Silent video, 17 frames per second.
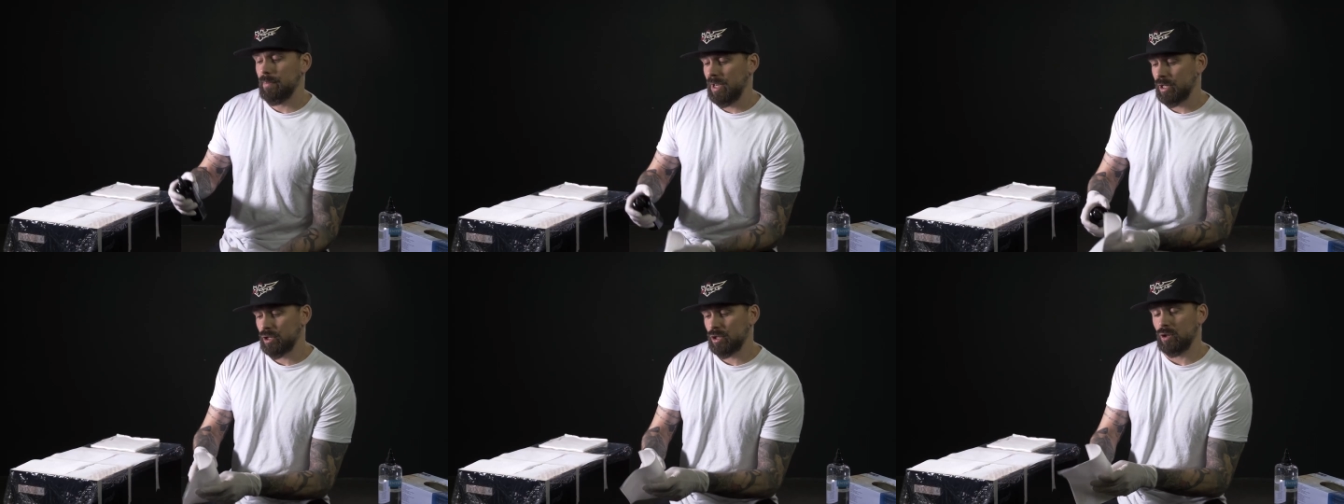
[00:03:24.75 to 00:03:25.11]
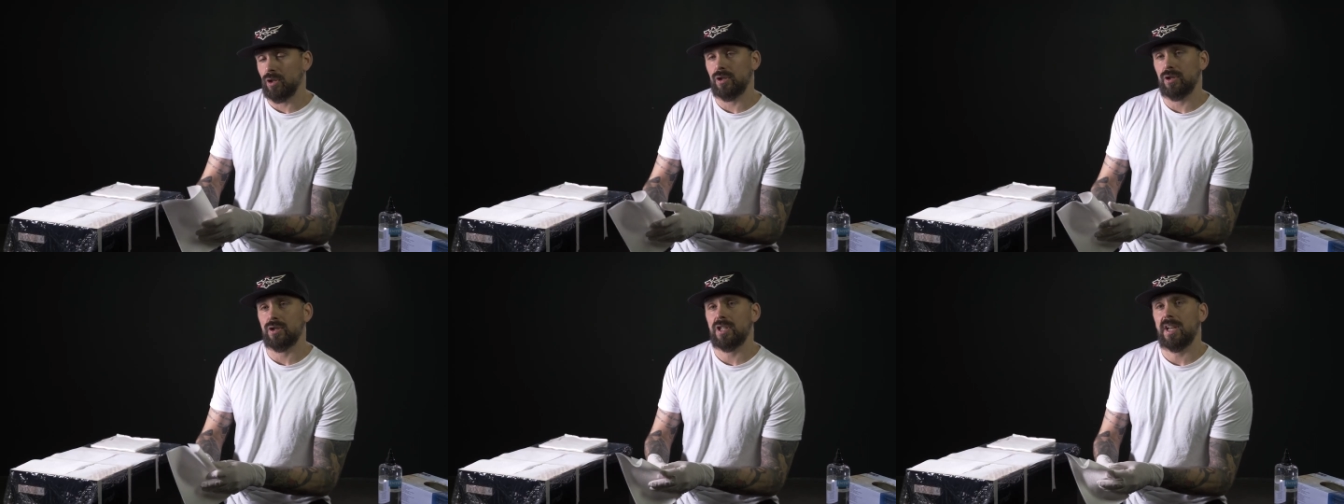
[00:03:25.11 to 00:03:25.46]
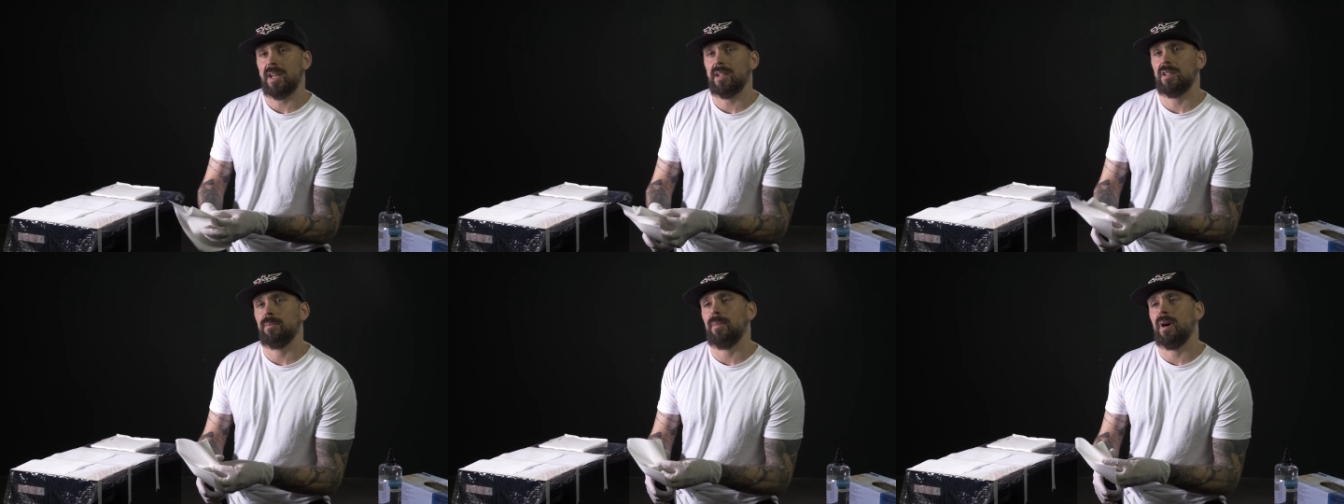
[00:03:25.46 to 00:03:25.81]
Make sure to
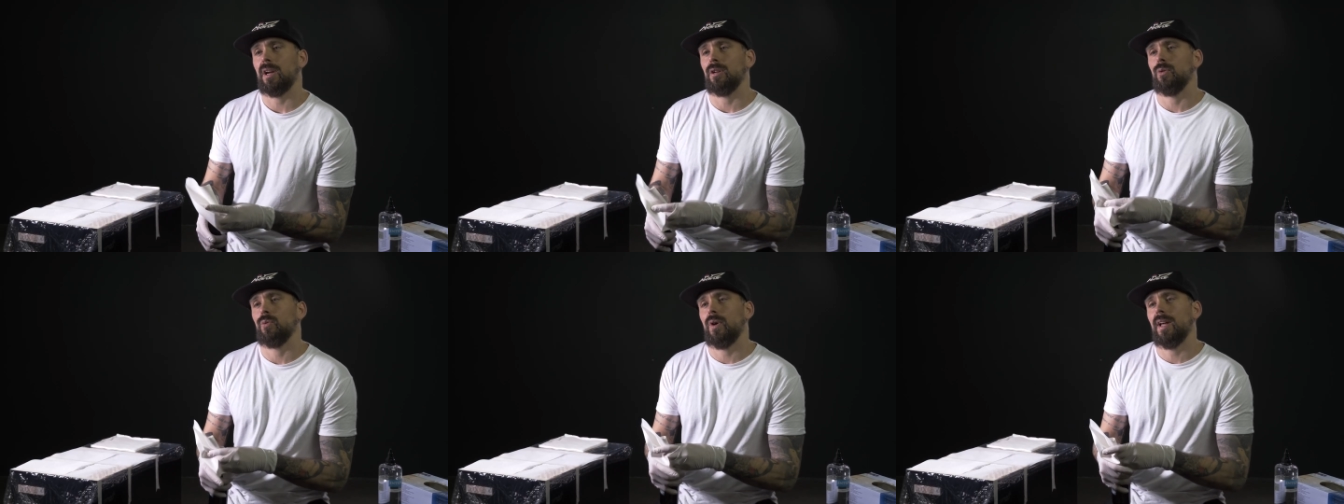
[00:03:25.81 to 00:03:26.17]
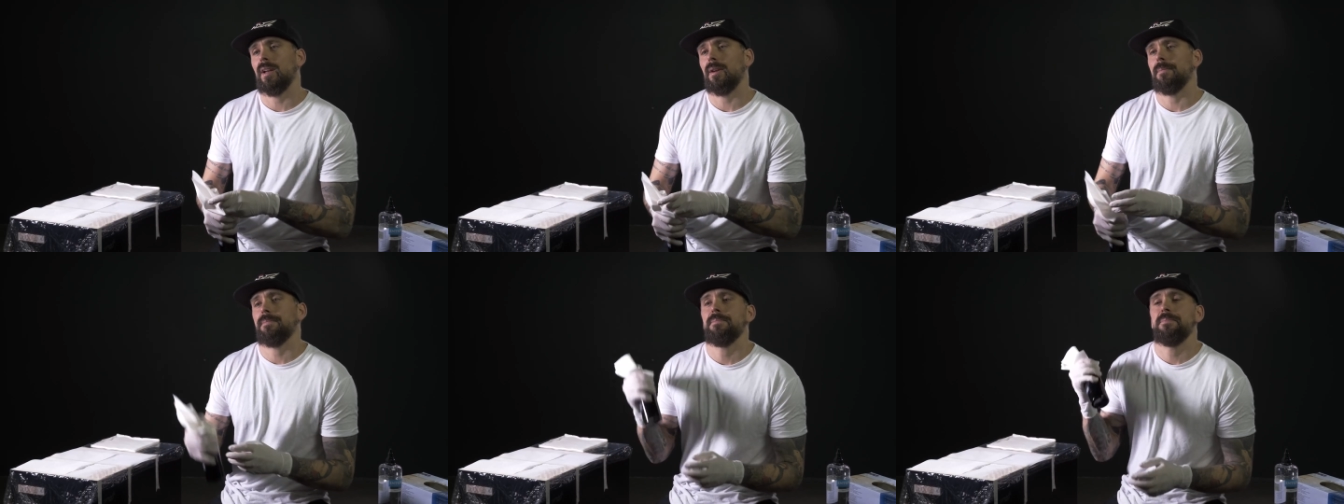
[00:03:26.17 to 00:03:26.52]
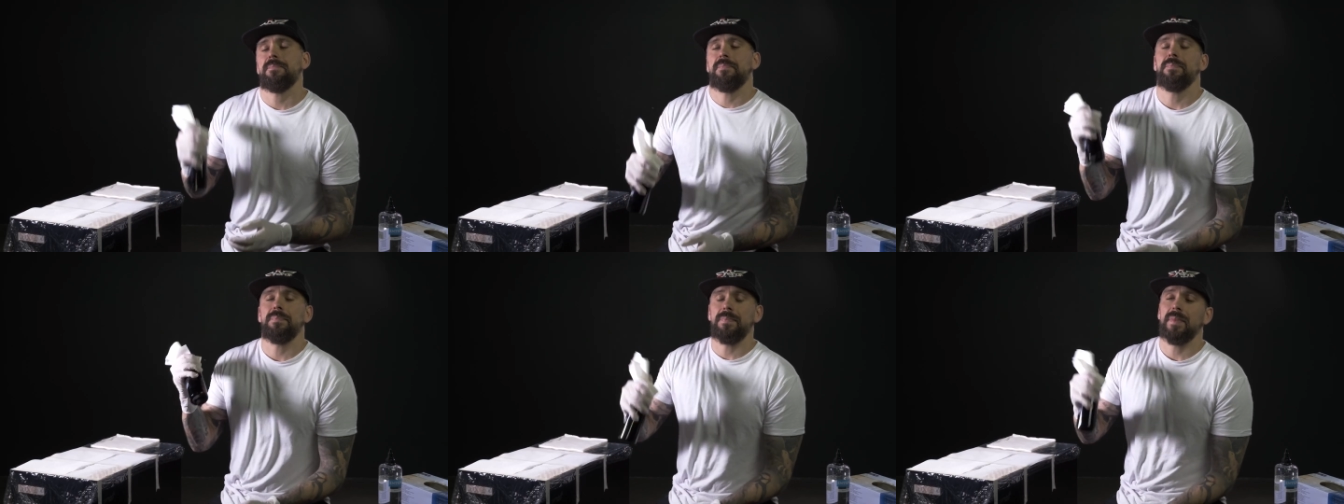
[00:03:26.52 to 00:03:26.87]
shake the bottle well
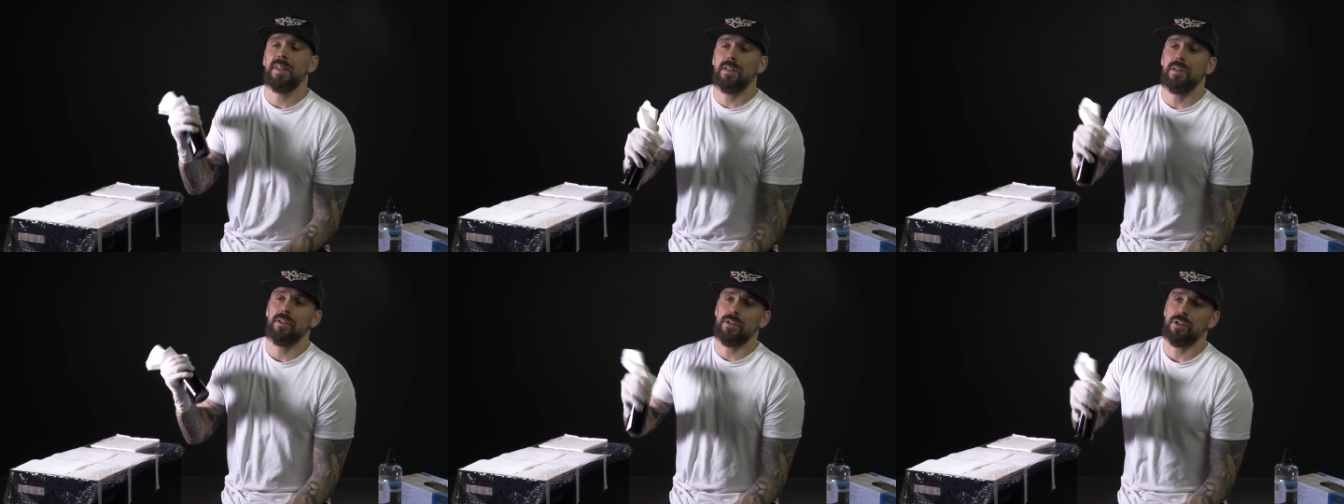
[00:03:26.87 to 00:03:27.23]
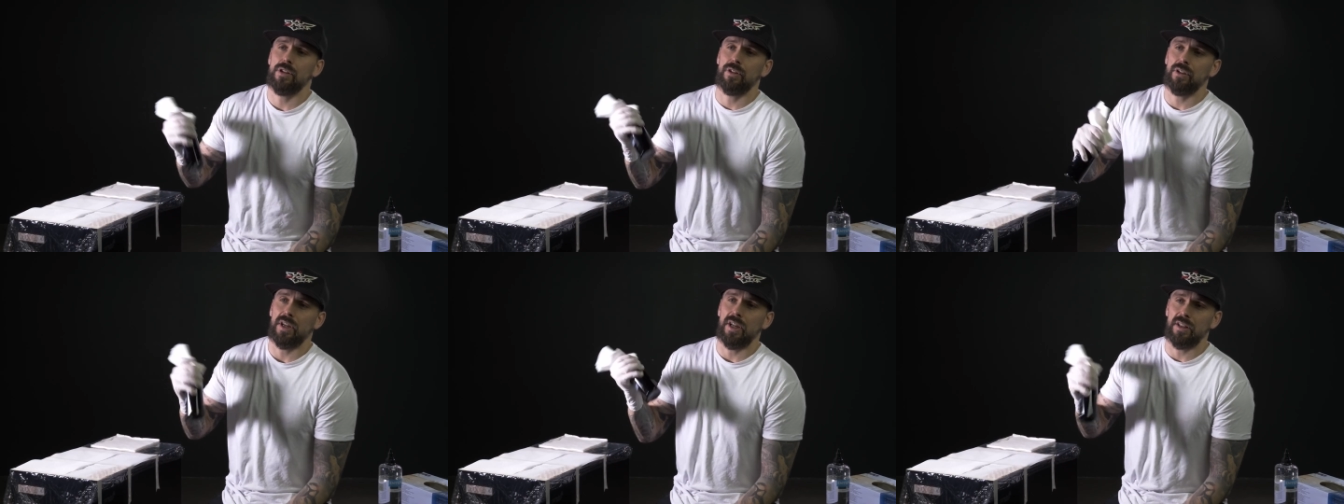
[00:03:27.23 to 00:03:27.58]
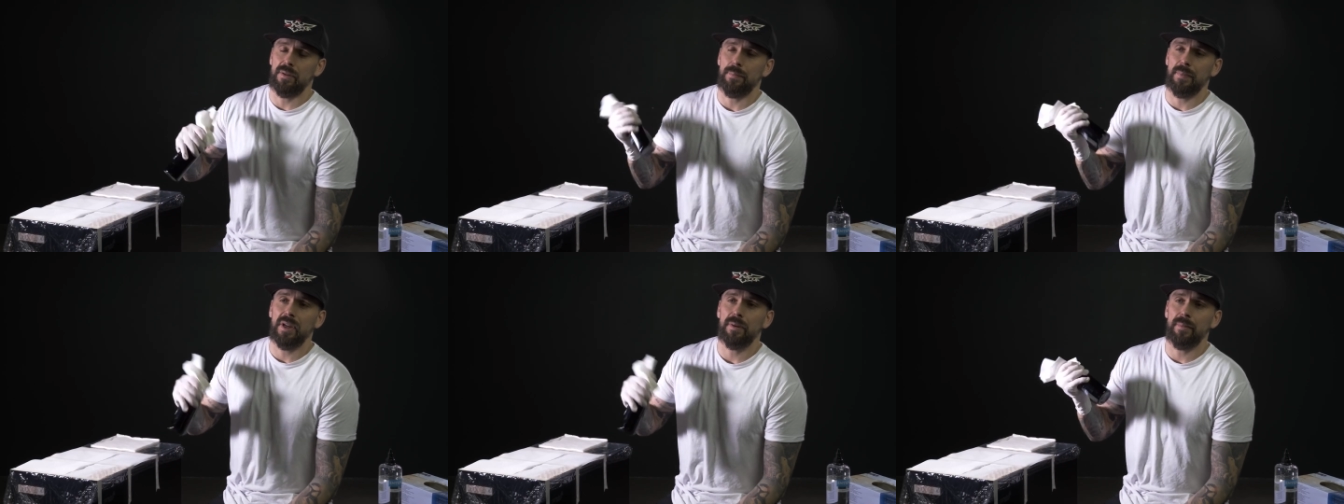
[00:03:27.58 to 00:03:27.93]
so you get
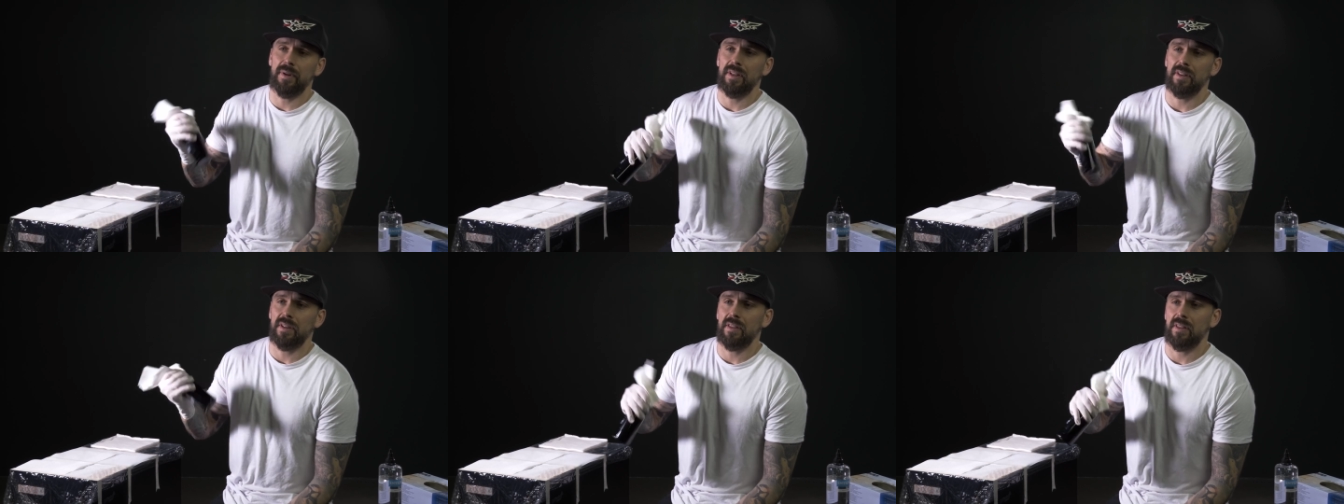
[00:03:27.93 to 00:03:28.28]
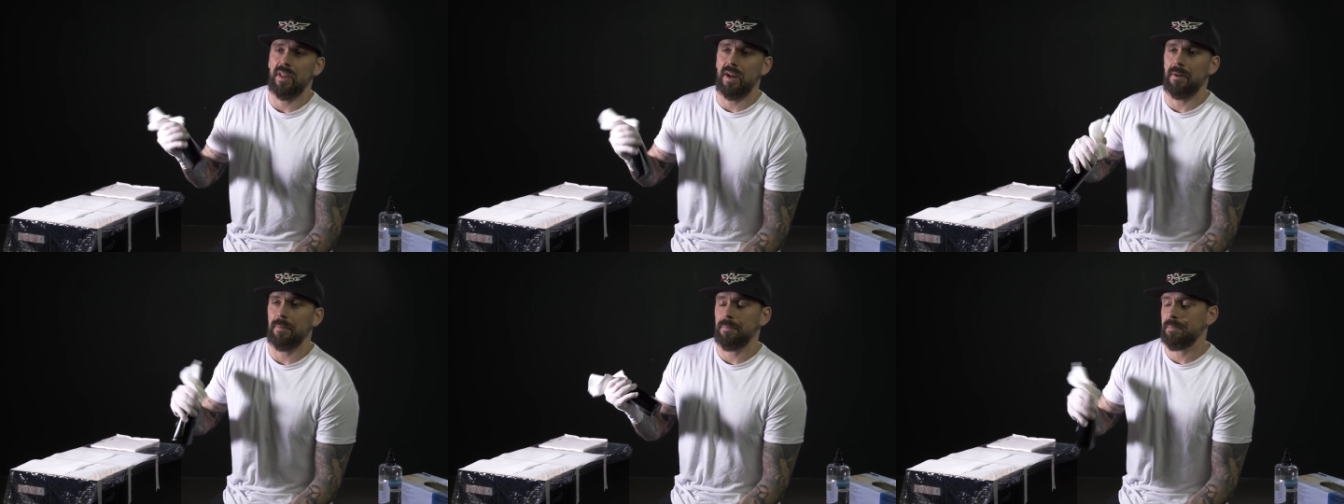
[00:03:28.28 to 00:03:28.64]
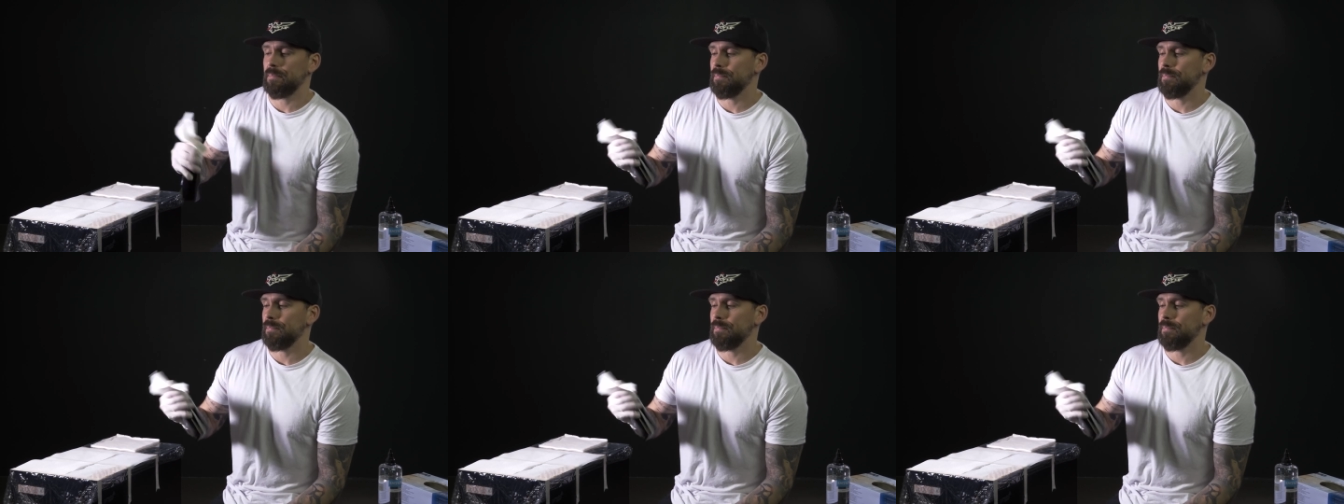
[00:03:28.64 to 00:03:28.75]
the pigment in there.